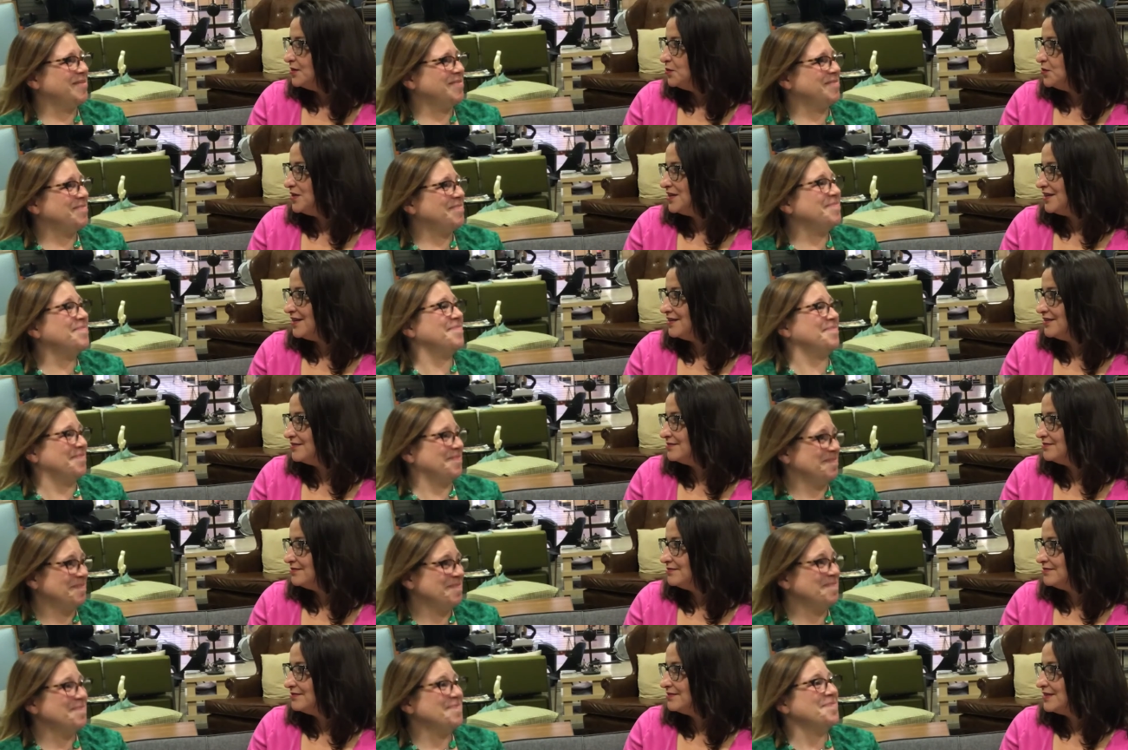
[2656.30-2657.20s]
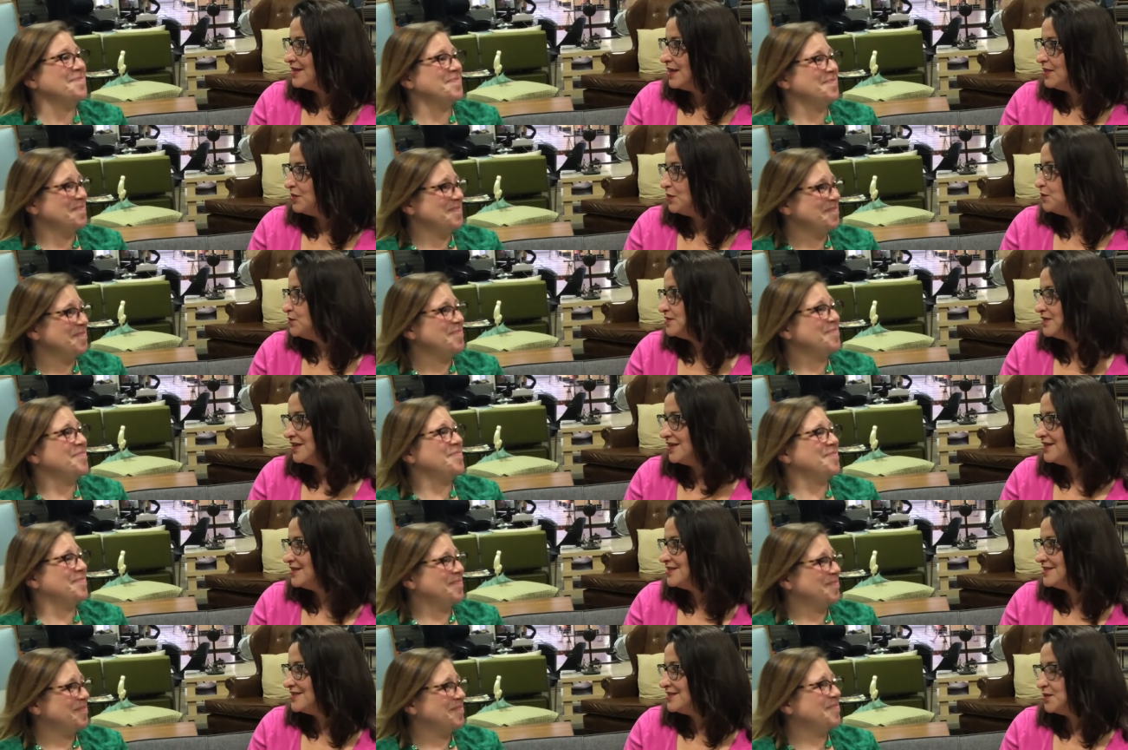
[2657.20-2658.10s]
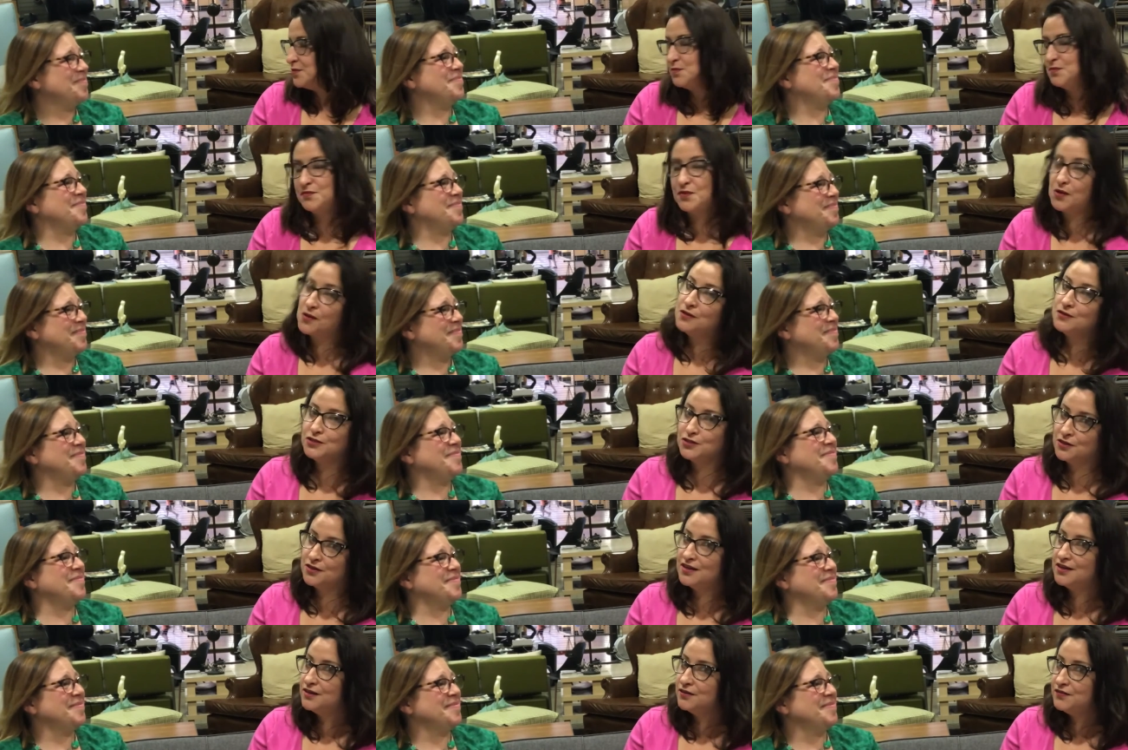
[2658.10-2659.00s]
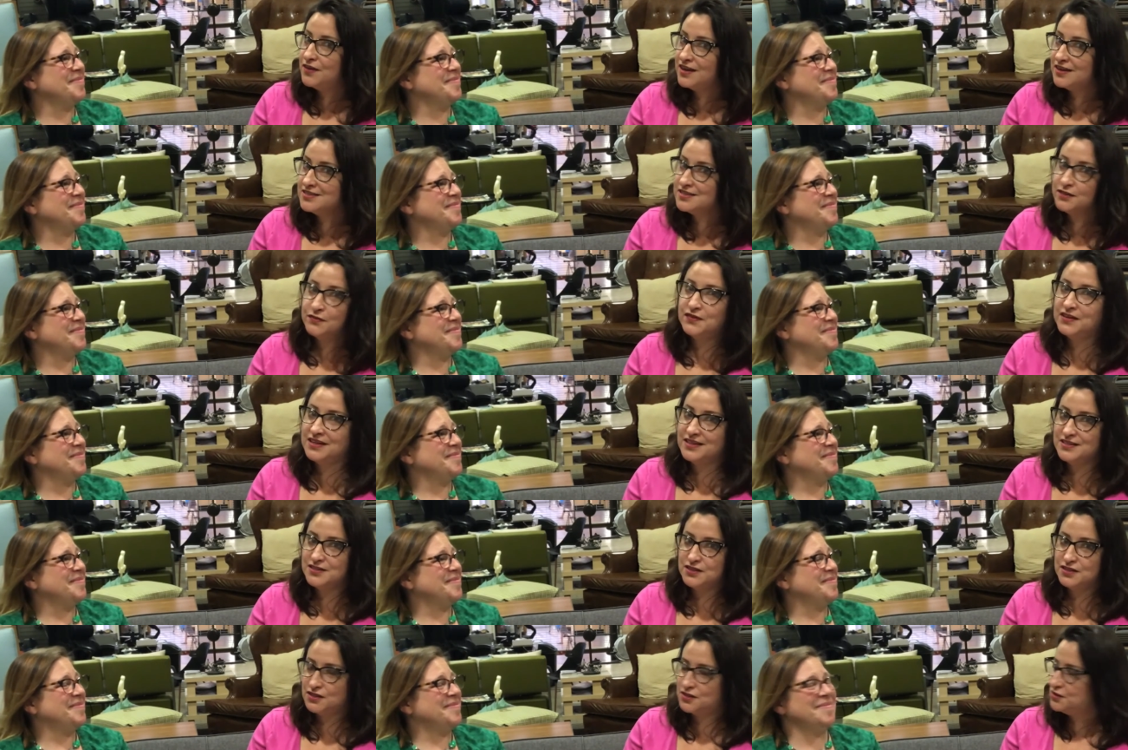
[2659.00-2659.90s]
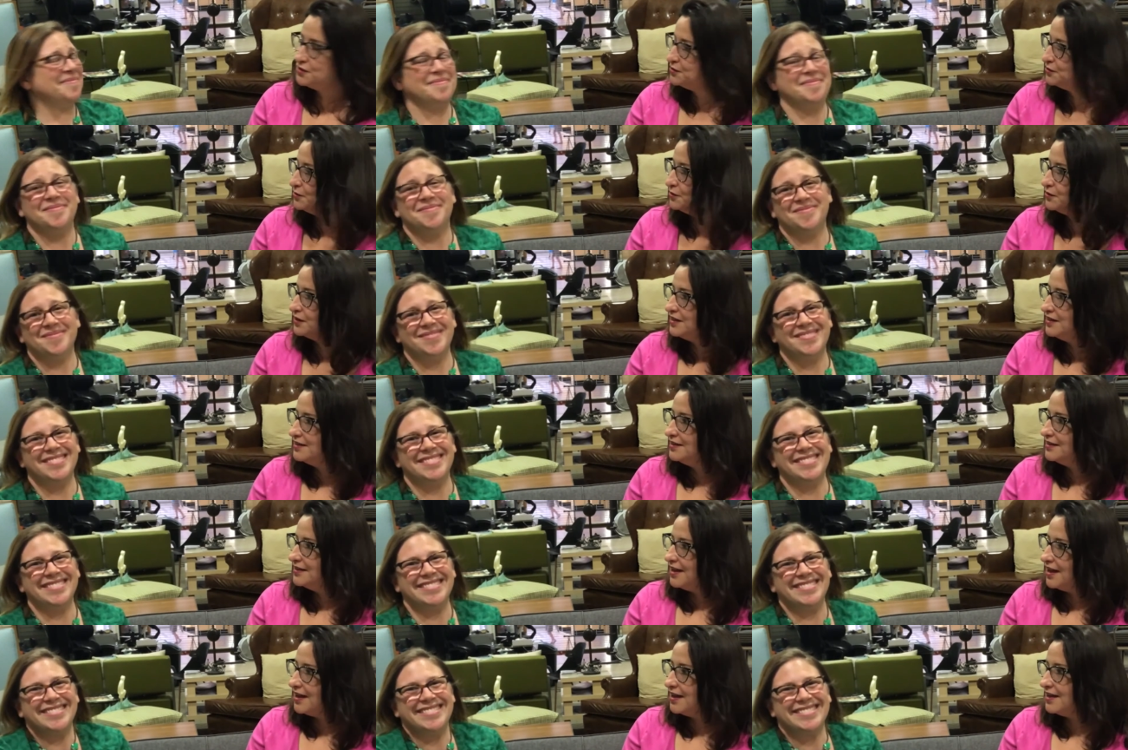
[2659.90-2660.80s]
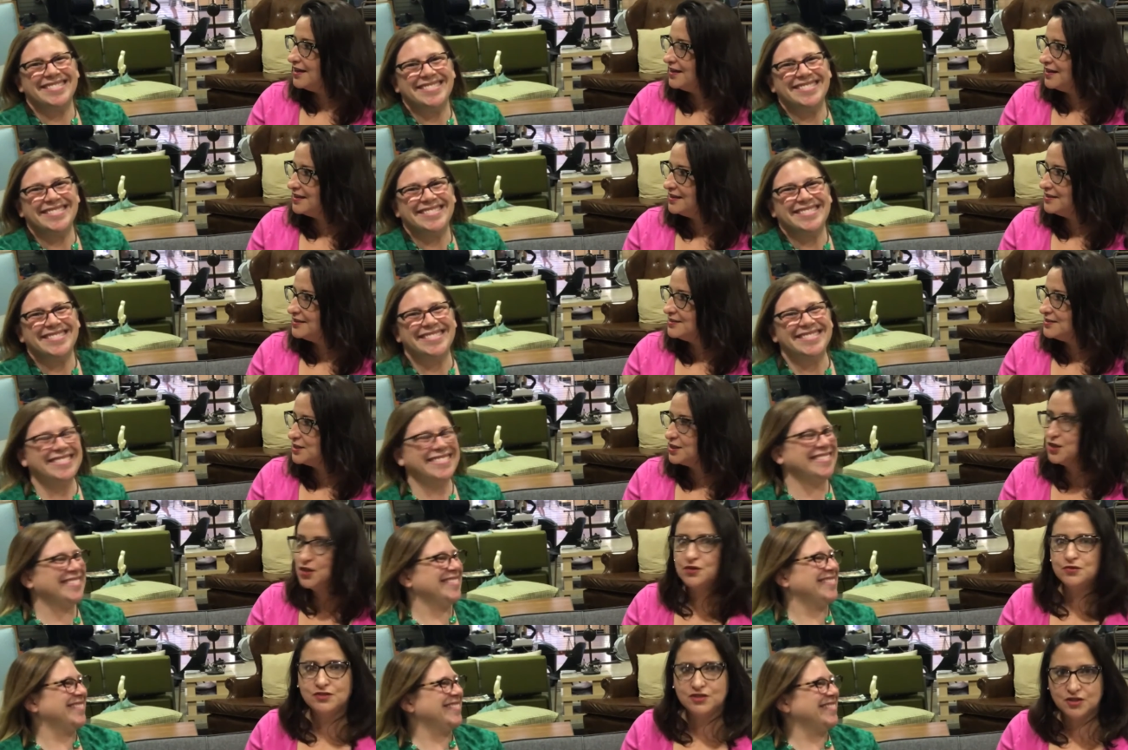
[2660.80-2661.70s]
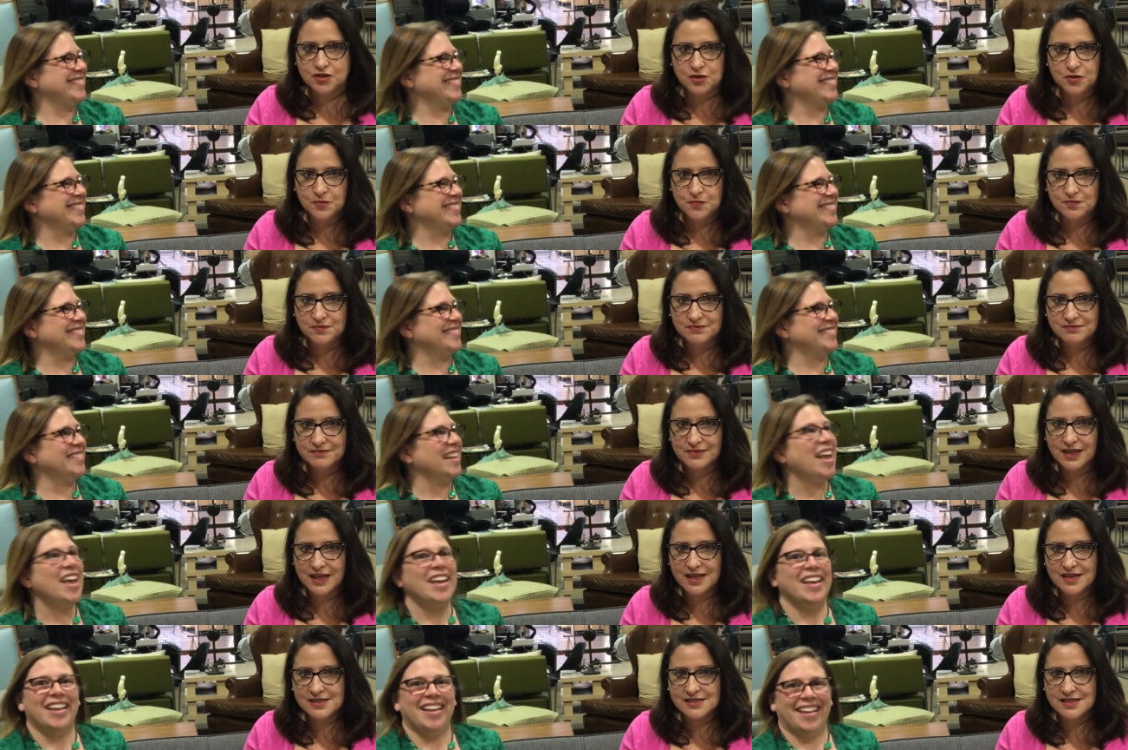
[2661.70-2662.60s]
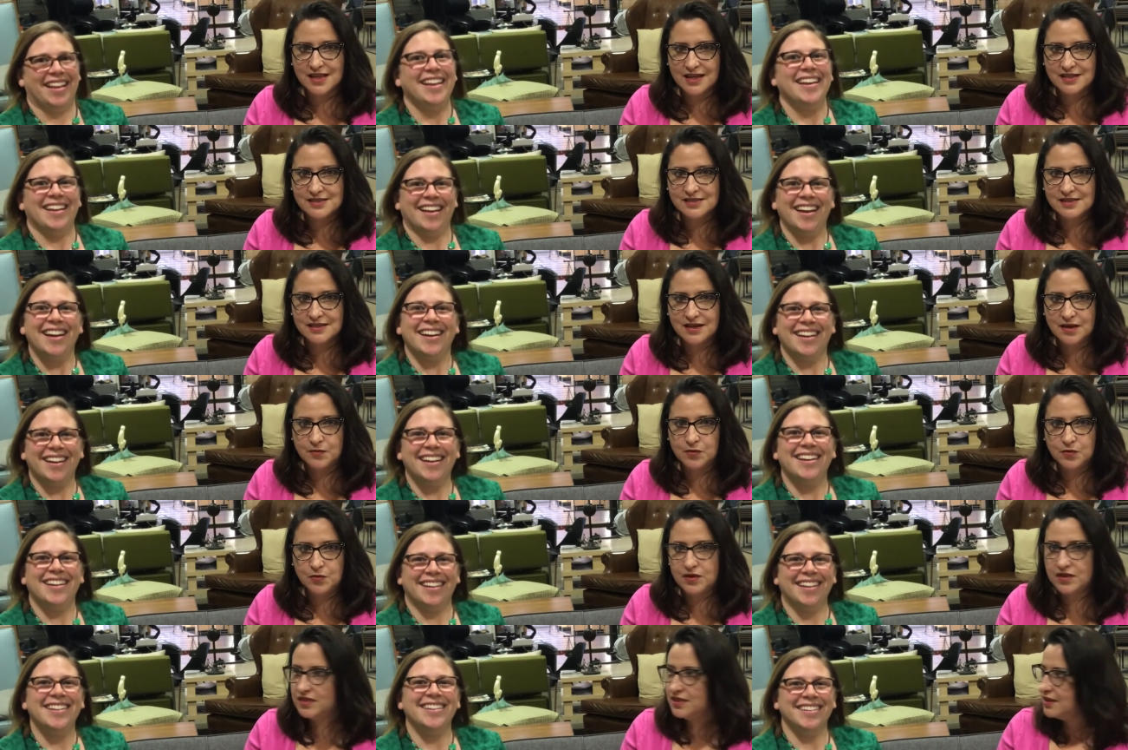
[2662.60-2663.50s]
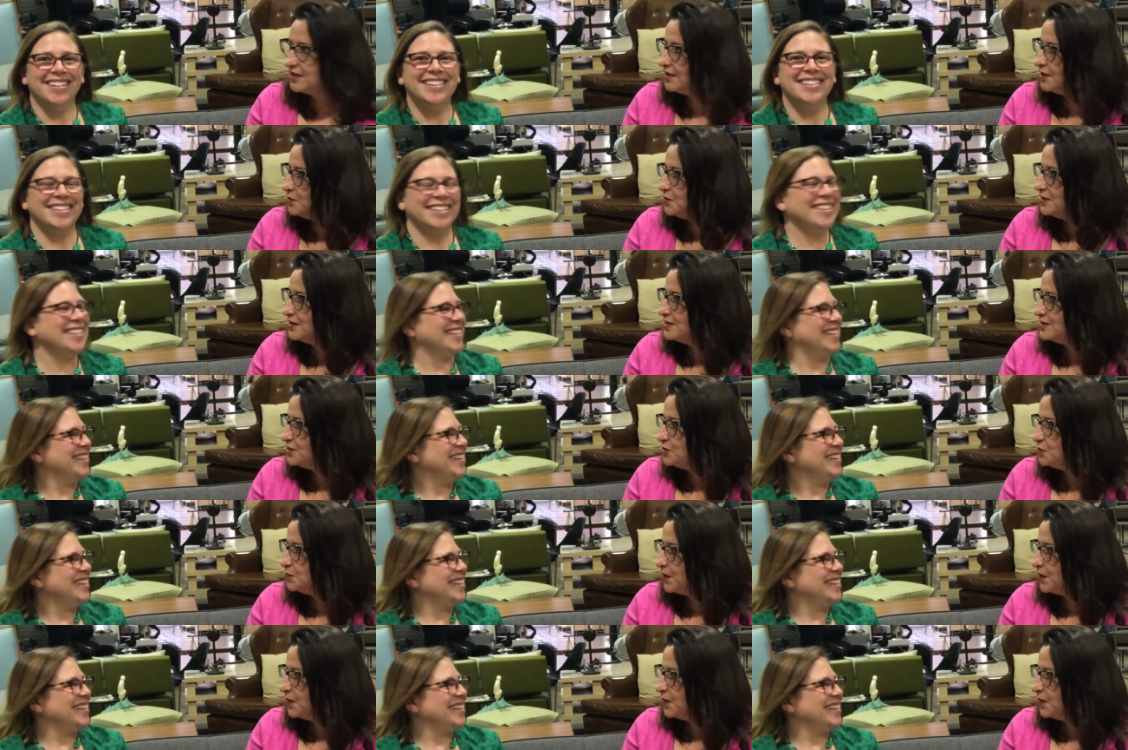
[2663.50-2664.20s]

Speaker 1: we can get those kids some alternative activities to uh, to YouTube because that's the number one thing they want to do